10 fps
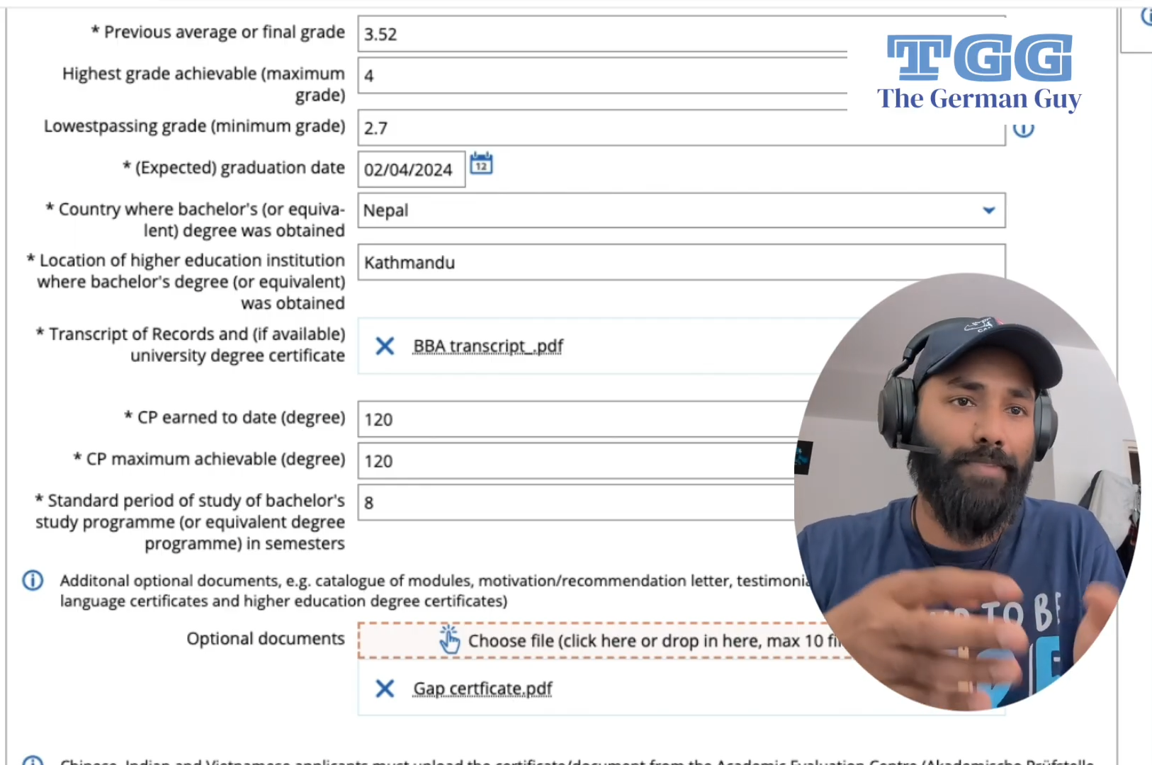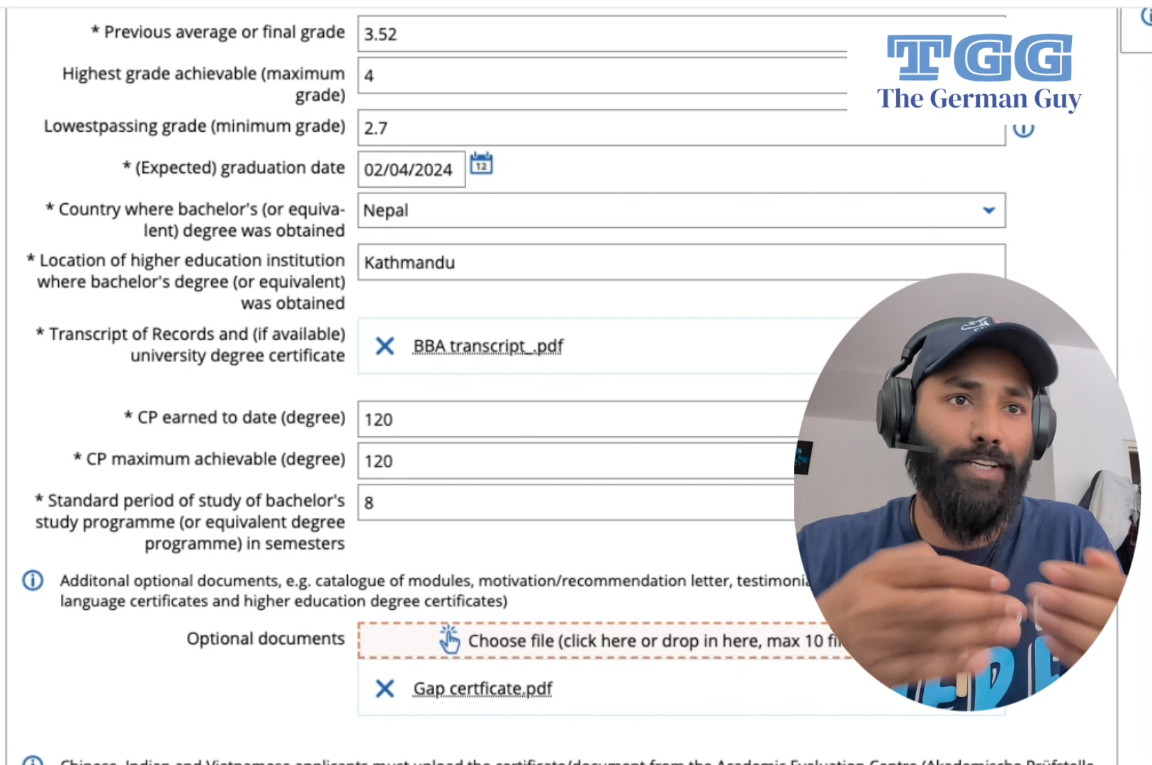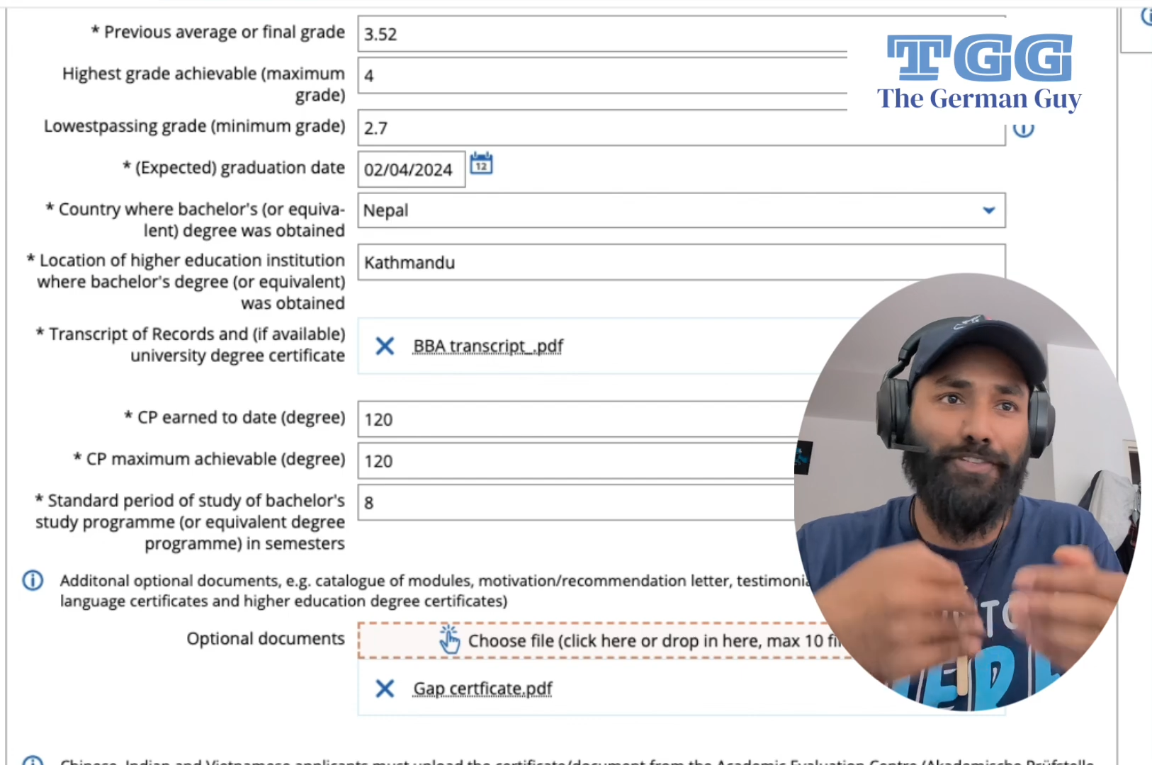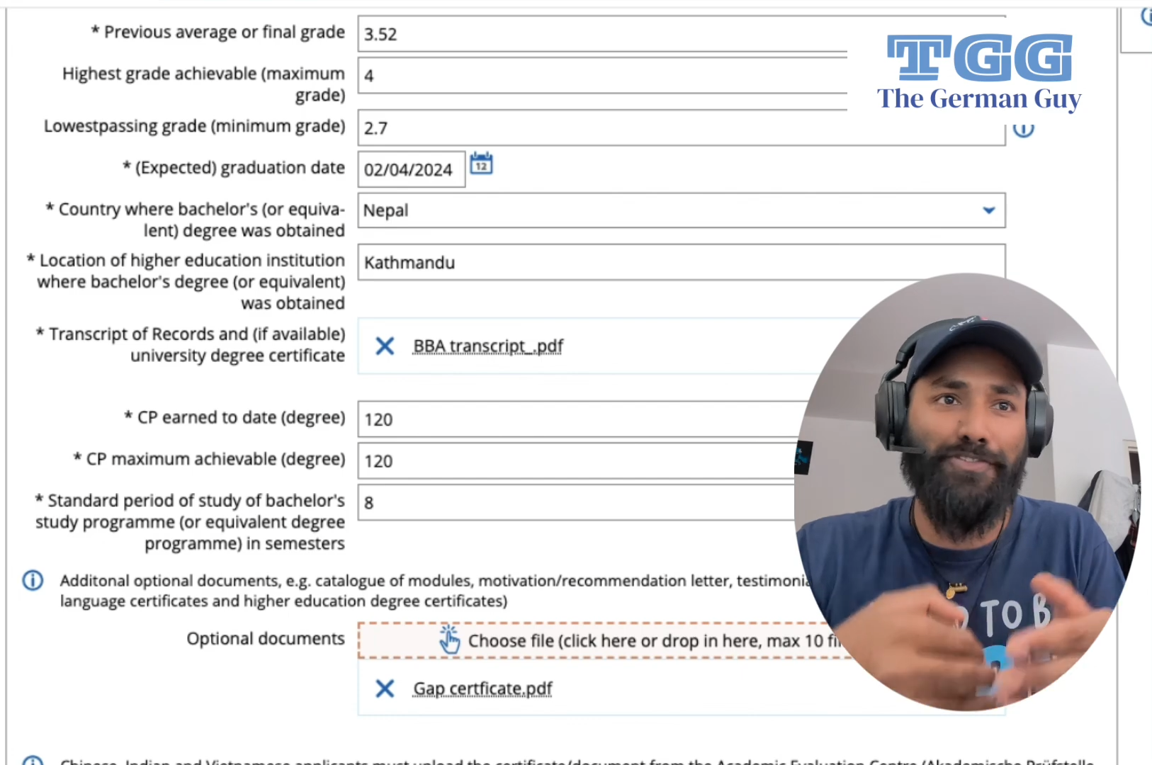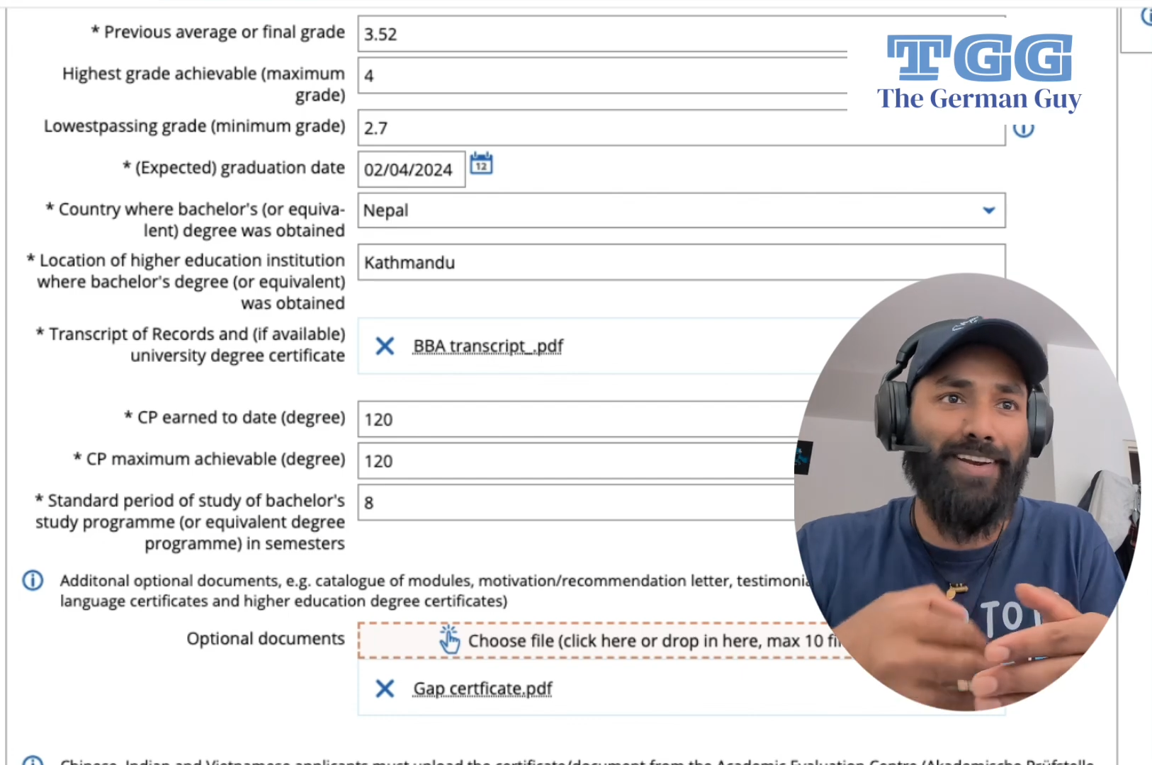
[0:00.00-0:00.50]

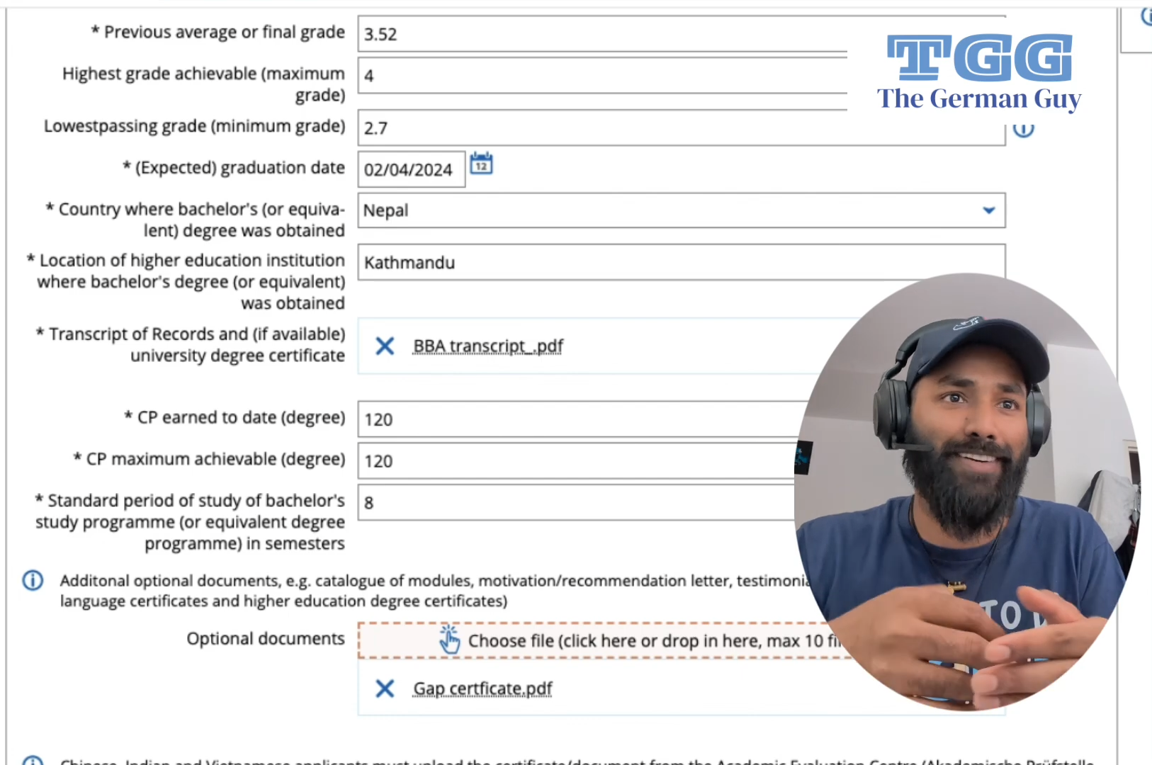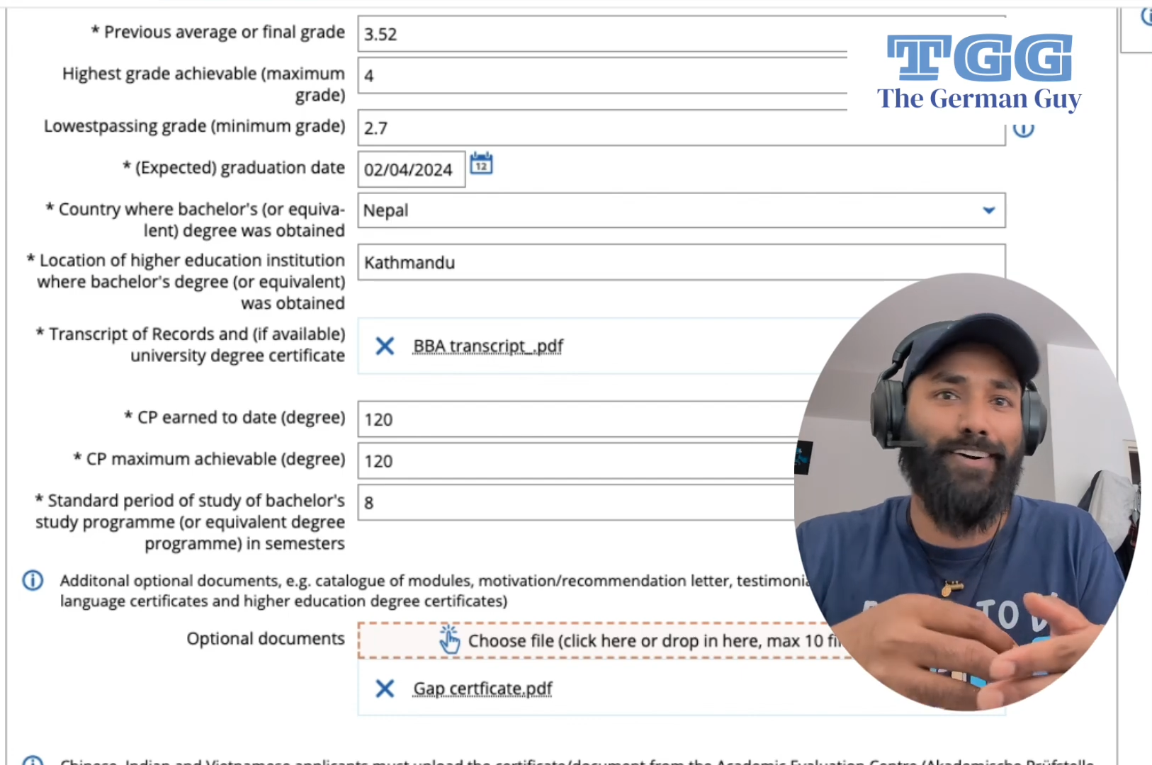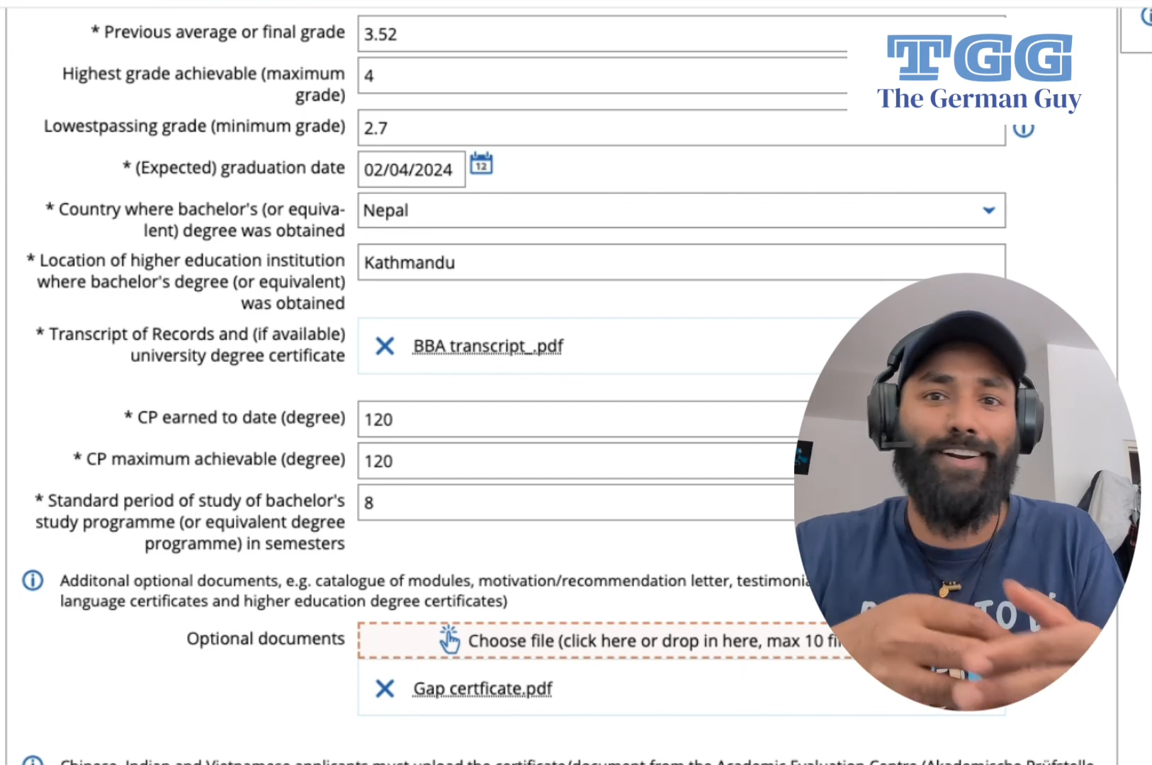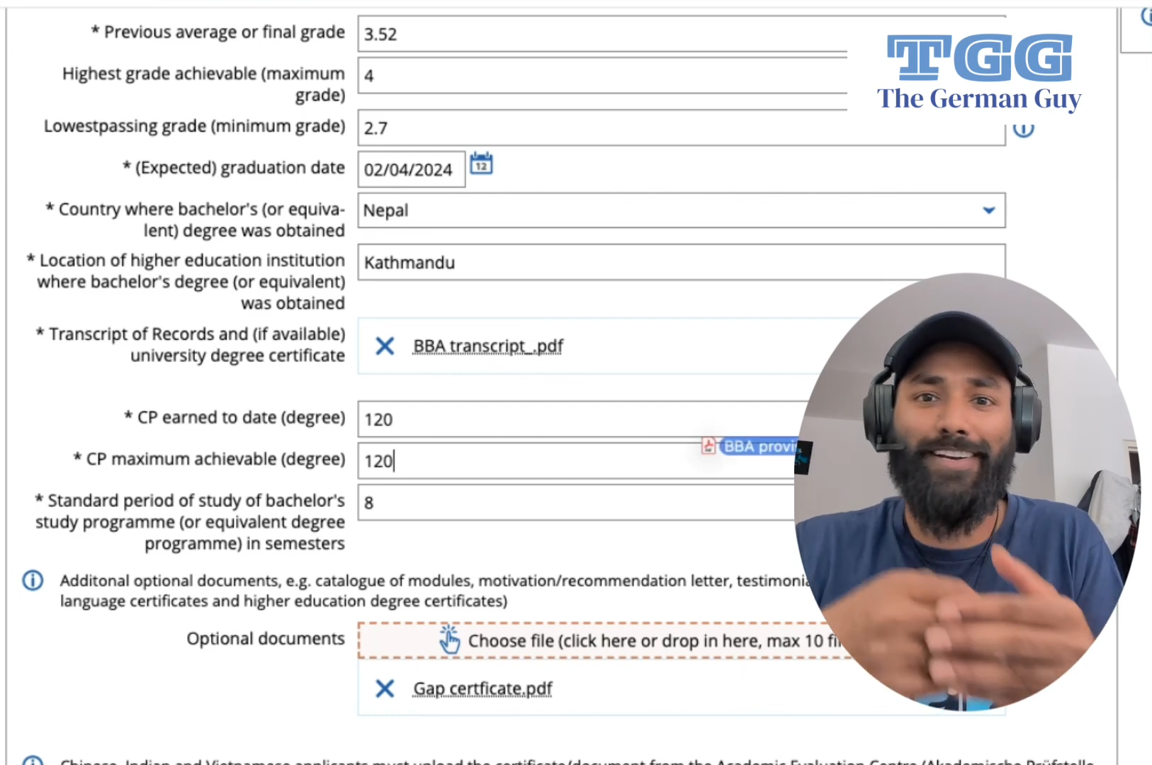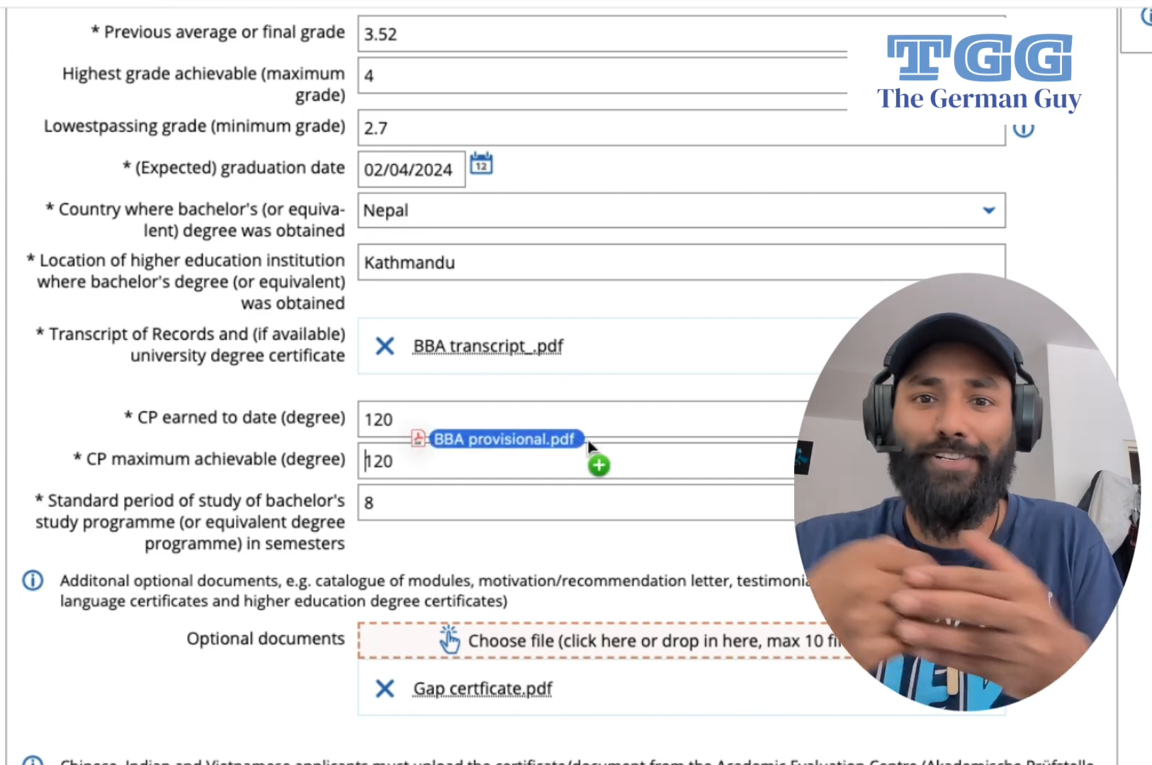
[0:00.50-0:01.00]
A student
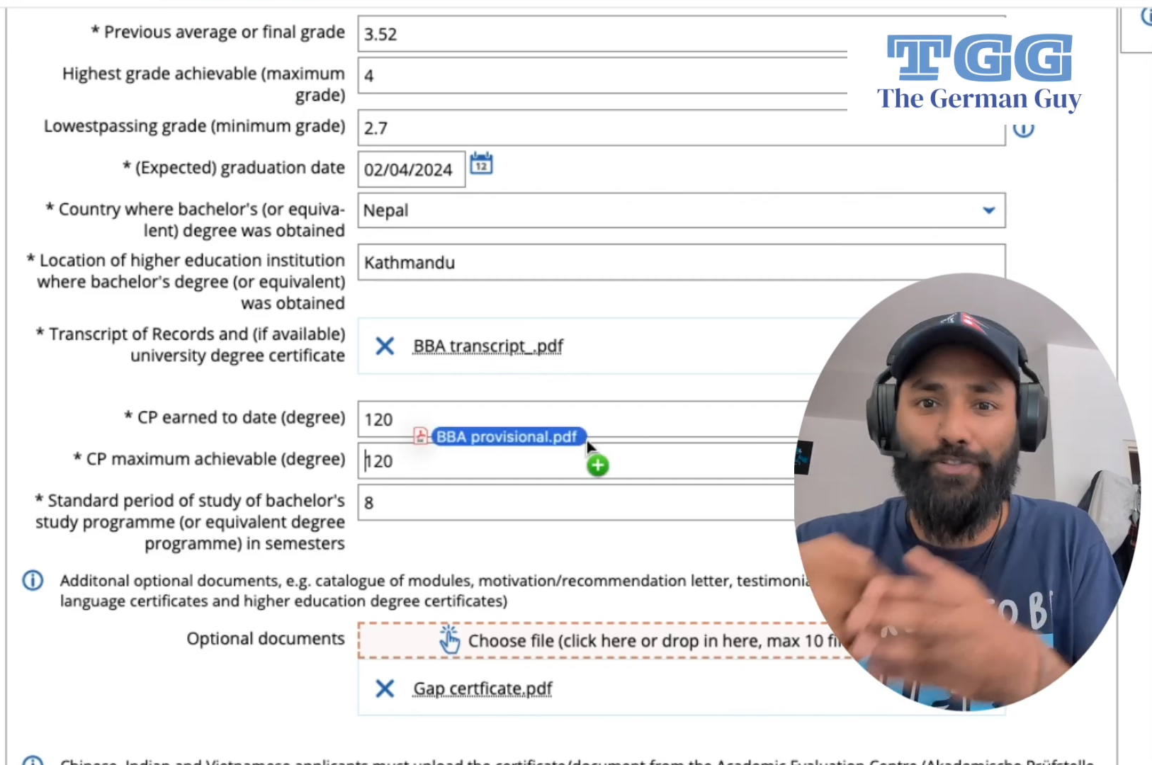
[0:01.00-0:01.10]
got in